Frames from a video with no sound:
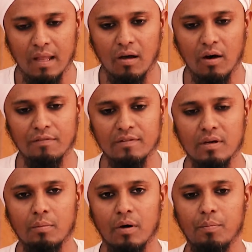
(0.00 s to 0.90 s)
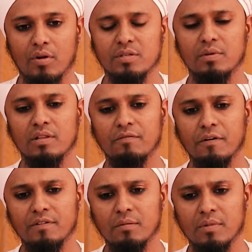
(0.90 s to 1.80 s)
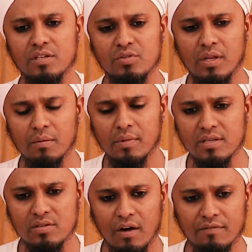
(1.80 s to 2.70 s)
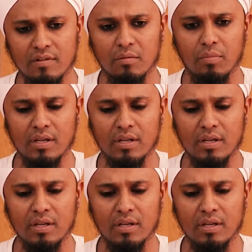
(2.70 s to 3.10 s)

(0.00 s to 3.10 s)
after about approximately 15 minutes, 20 minutes after the